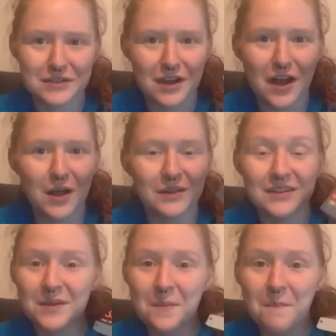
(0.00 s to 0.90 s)
at all,
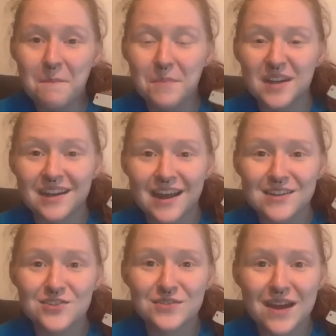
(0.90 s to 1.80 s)
but it
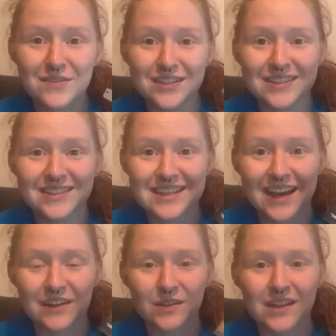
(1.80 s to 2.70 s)
has travel in the
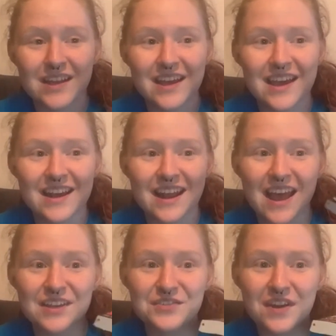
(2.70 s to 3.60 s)
title and it
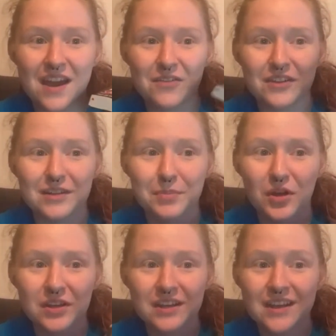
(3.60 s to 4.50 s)
has travel in the
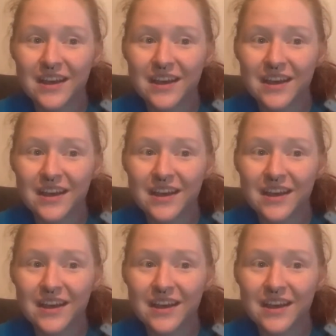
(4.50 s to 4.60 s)
book.